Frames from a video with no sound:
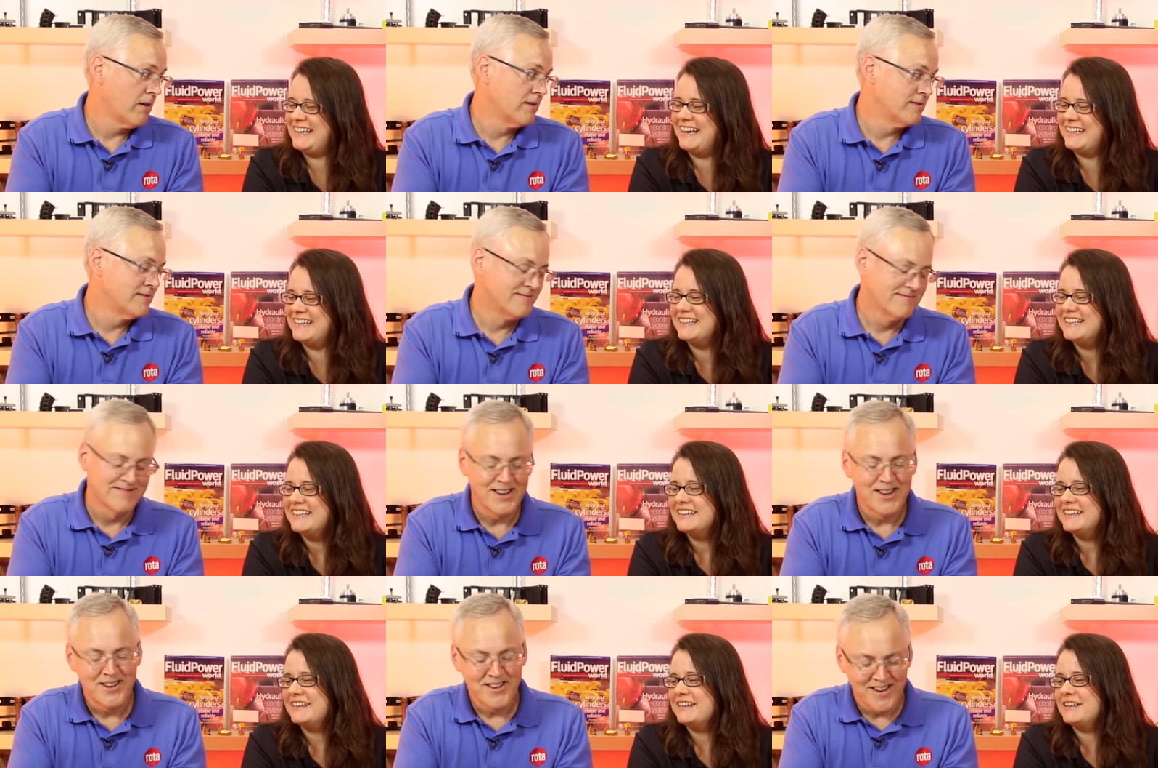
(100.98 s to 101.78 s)
Speaker 1: Yeah.
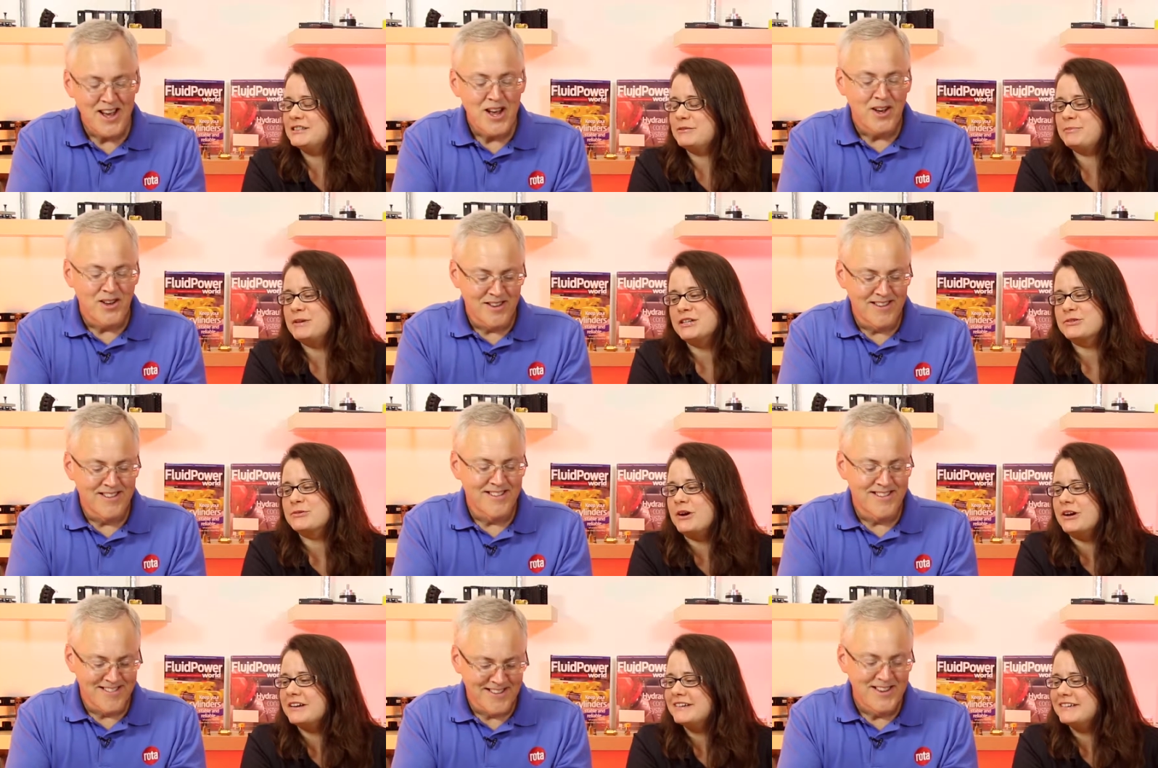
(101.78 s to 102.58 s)
That's a big
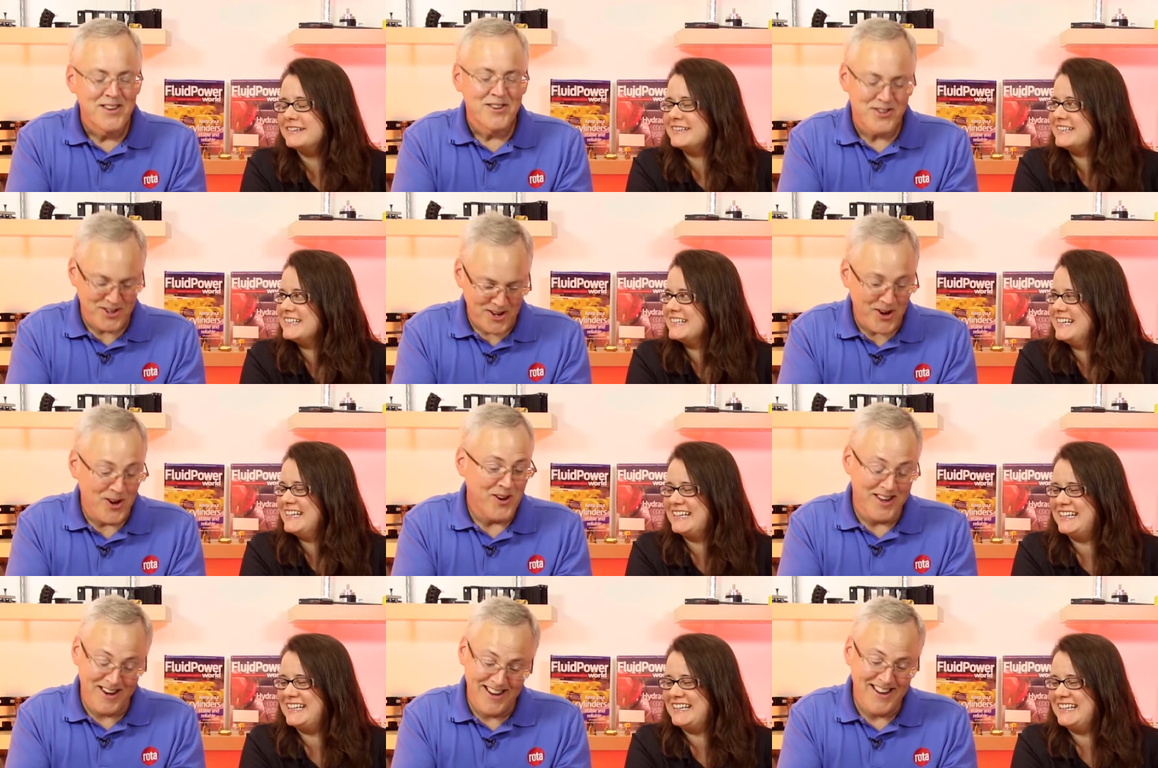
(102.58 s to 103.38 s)
truck.
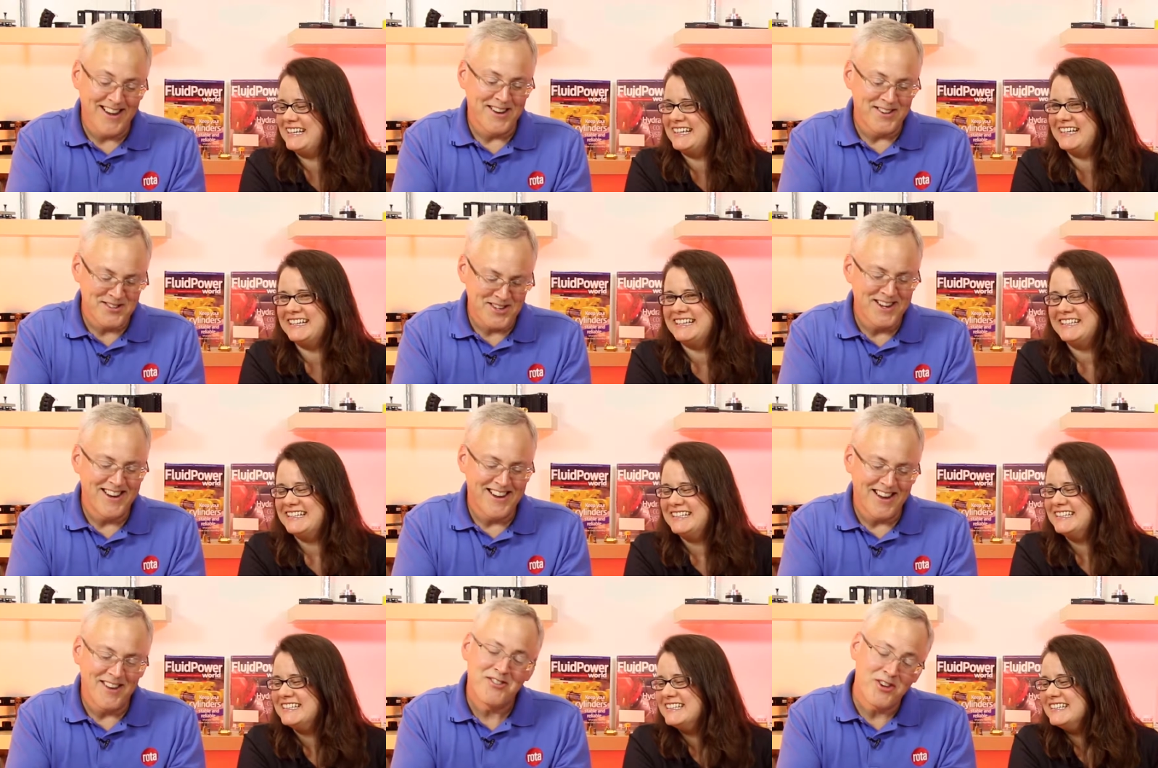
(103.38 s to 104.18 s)
Speaker 2: So it is, it
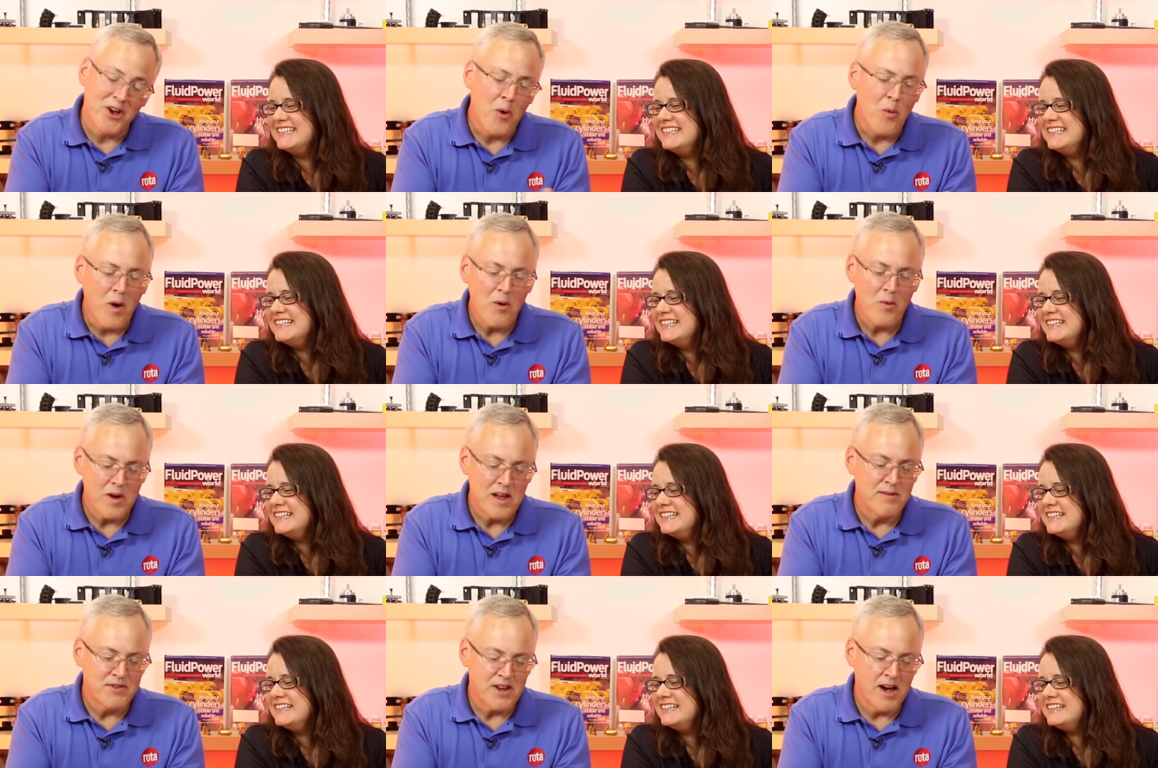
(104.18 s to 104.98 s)
is. So what
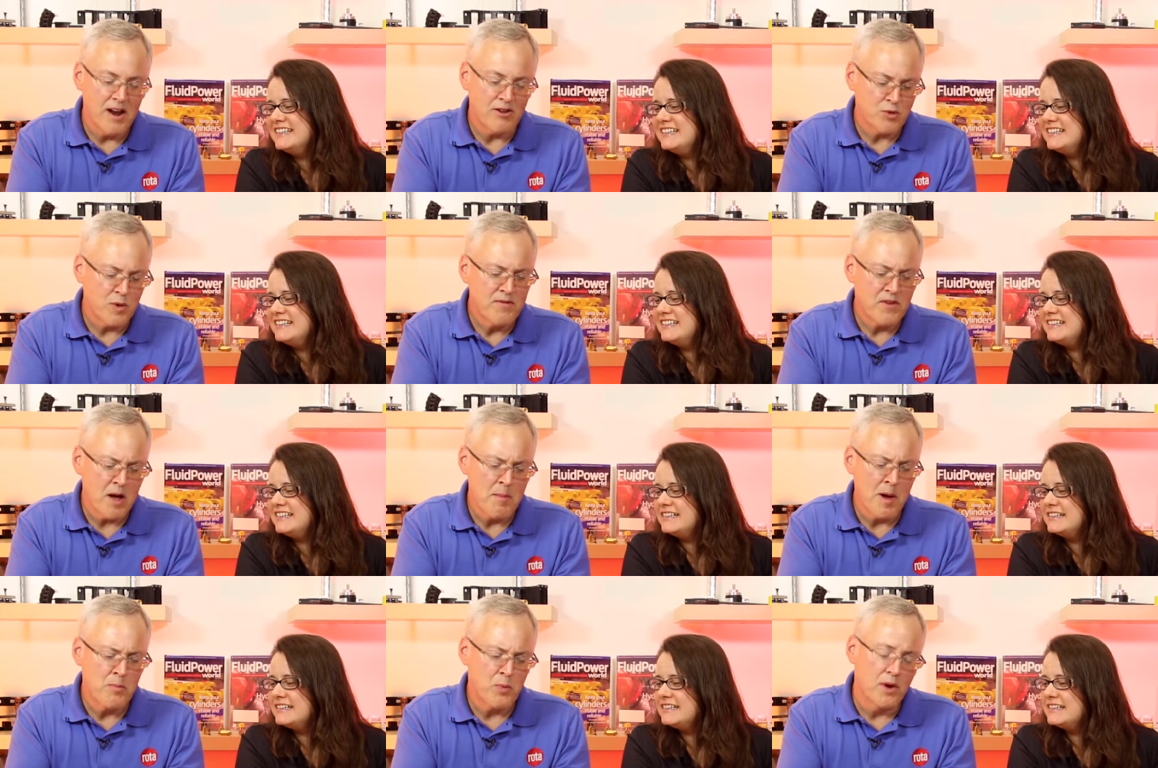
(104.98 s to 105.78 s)
we have done is we've
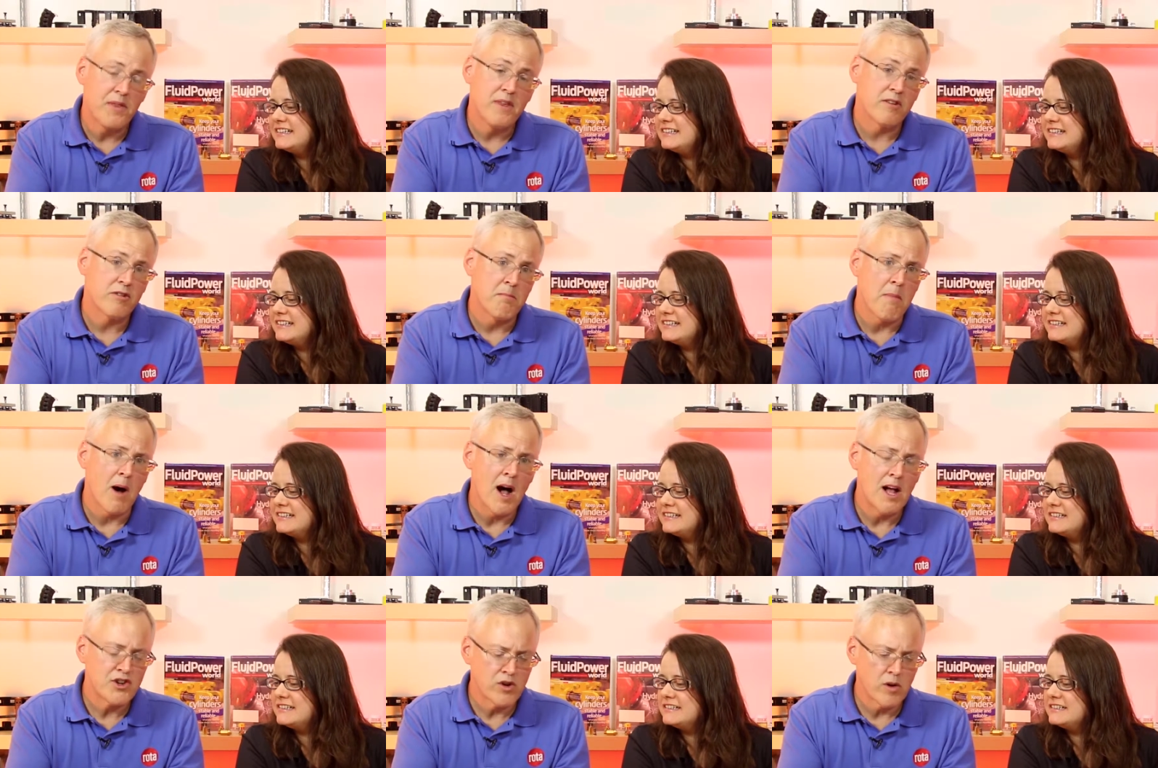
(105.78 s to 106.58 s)
come up with this
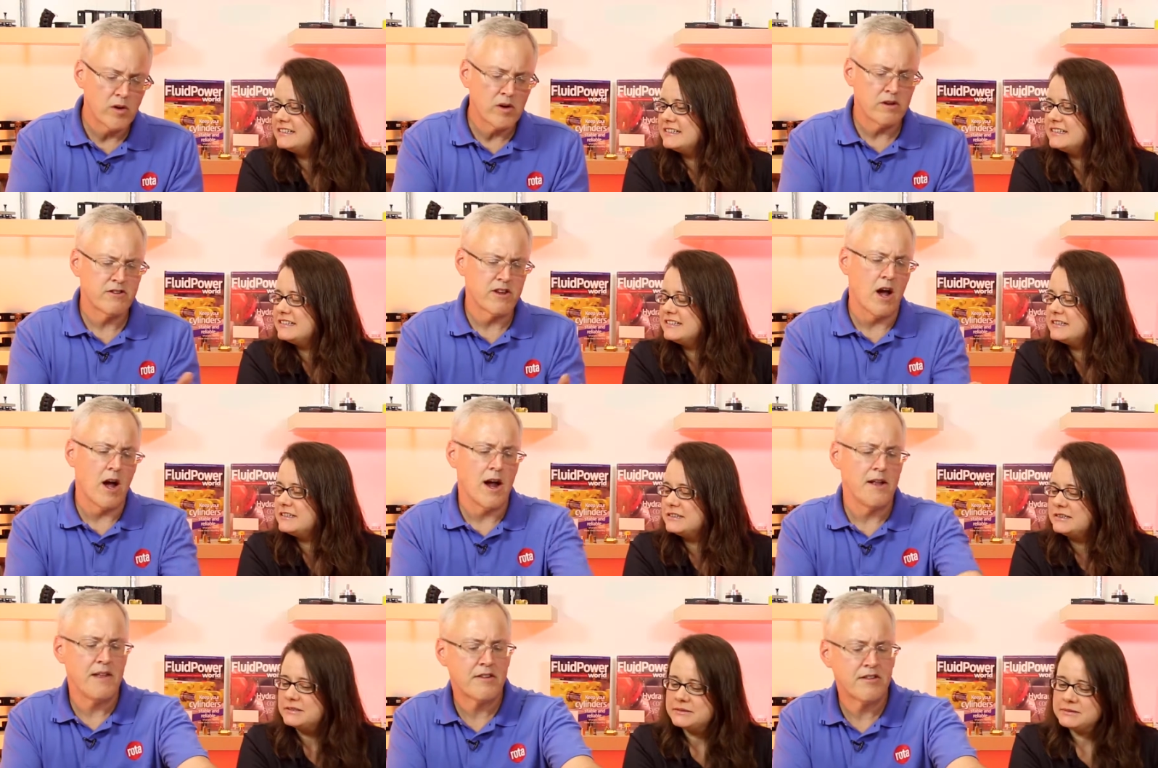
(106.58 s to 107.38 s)
modular
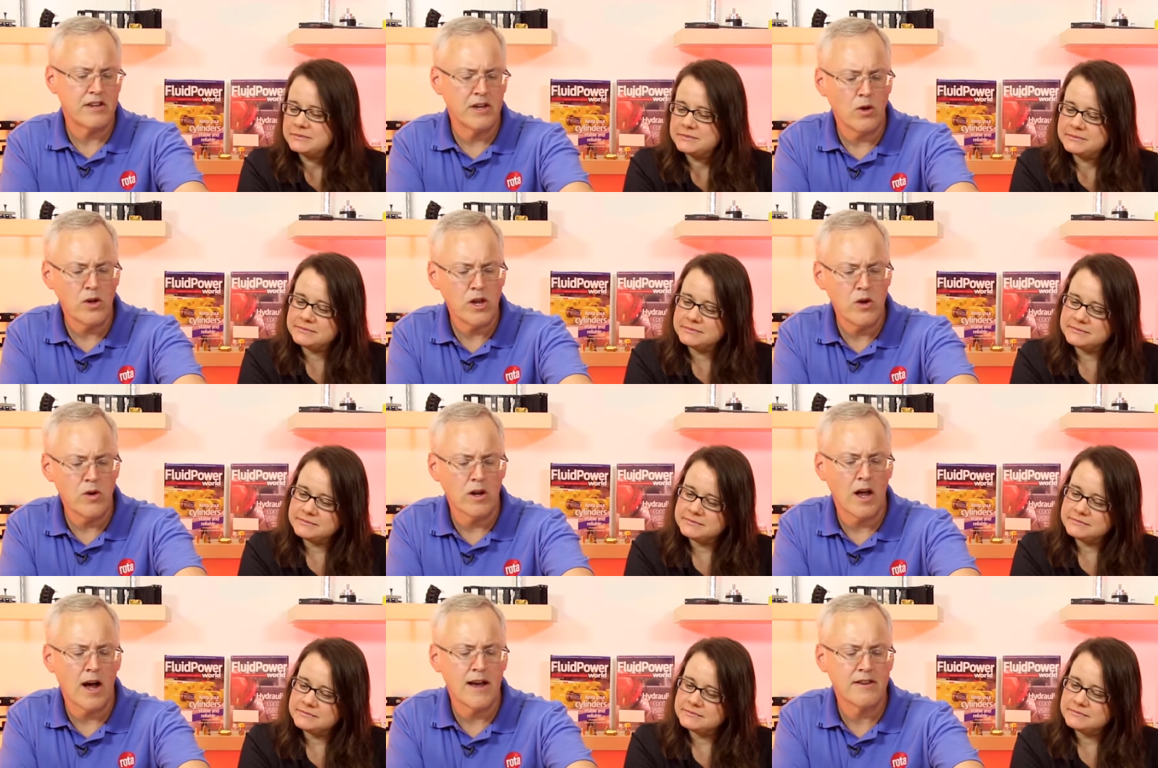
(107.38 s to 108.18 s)
design that still
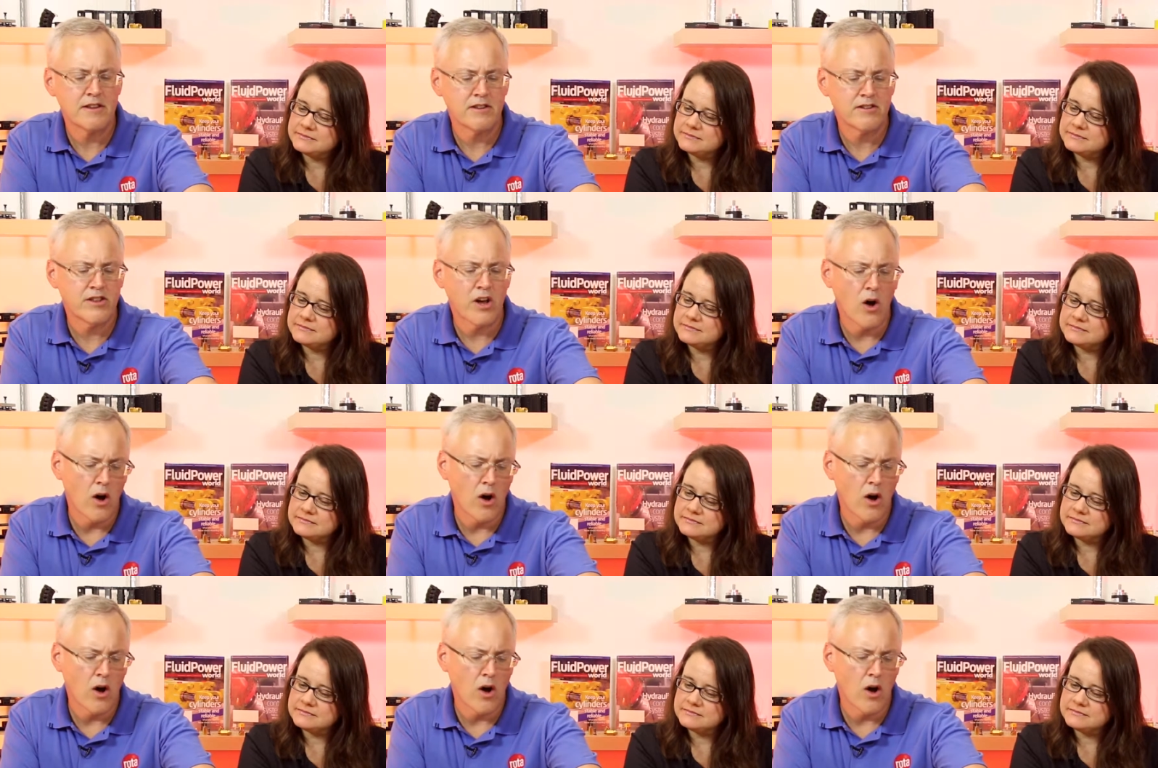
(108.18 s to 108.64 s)
utilizes the